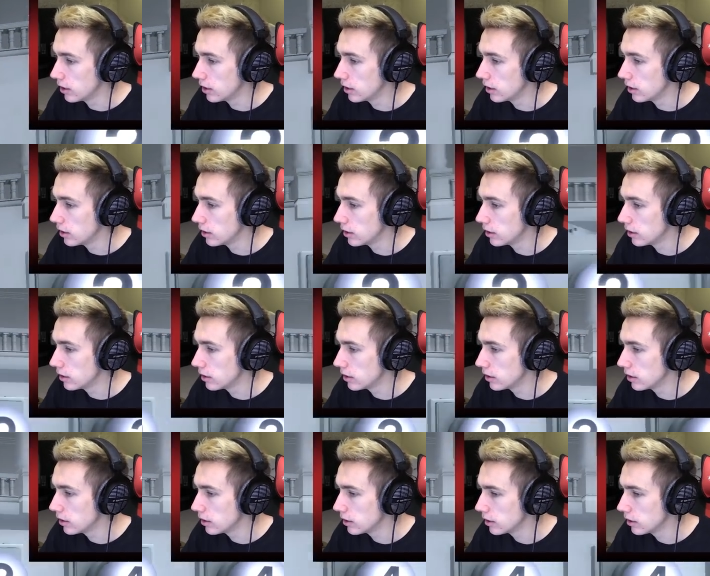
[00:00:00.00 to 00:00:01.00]

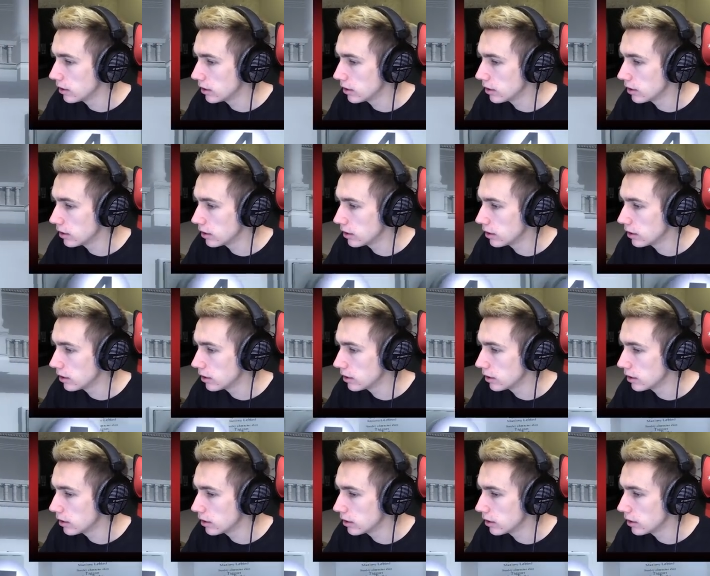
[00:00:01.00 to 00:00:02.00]

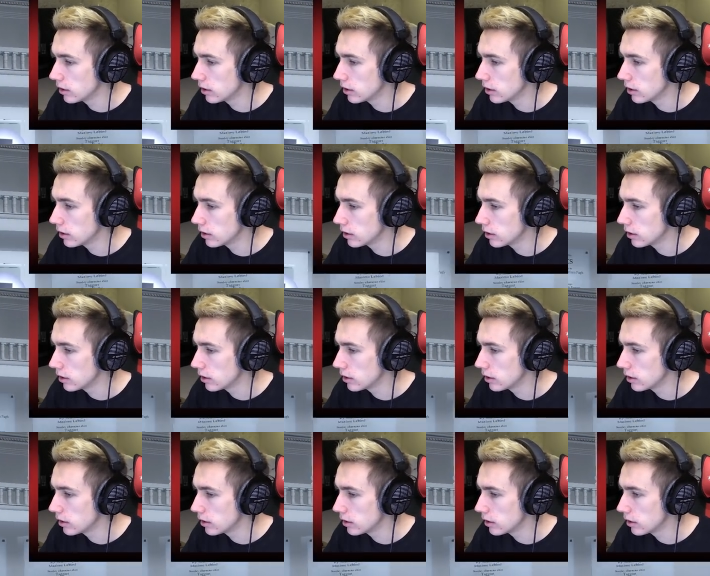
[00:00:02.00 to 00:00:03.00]

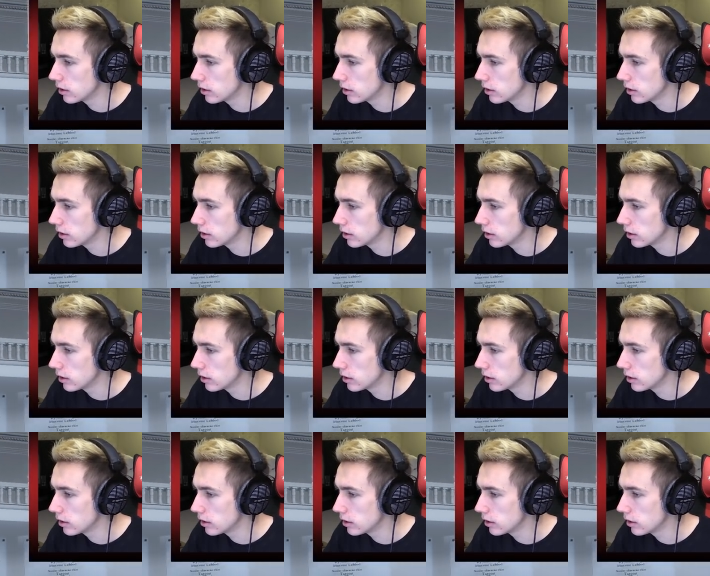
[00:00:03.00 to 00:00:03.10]
[no speech]